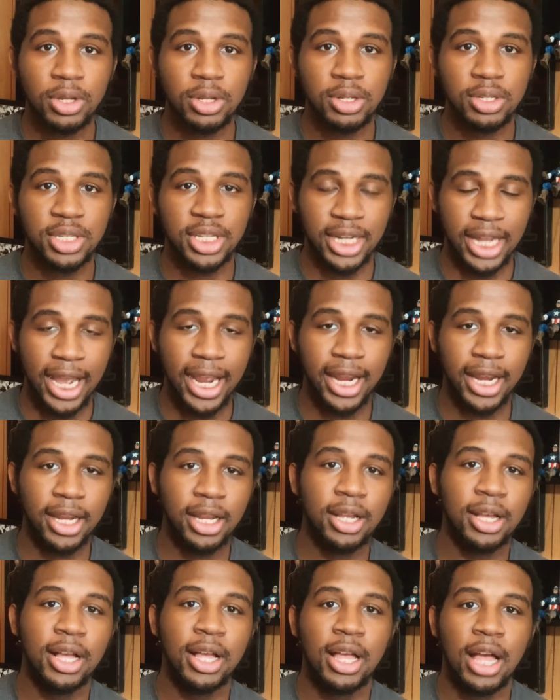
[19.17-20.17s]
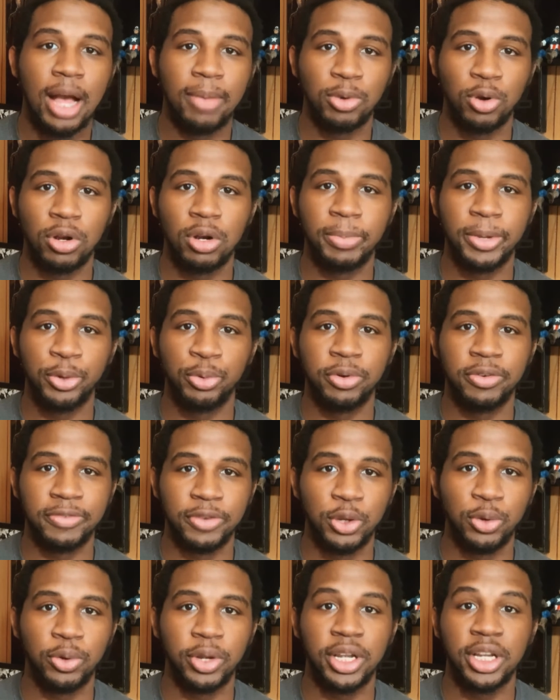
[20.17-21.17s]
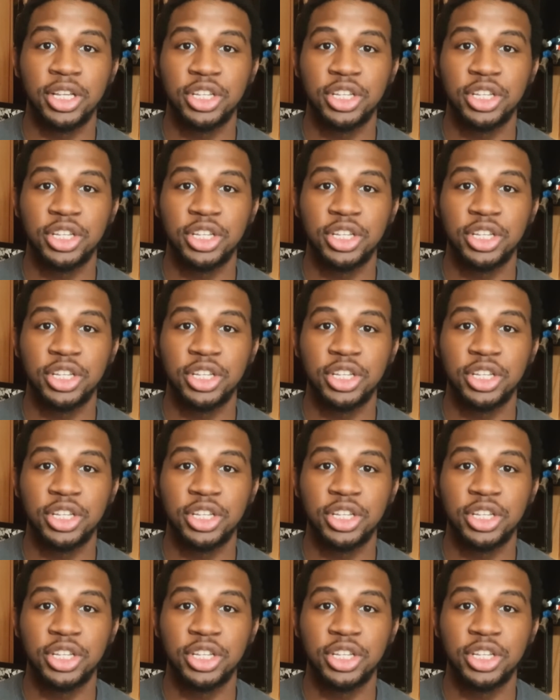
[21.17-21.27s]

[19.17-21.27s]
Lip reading: today I'm going to be reviewing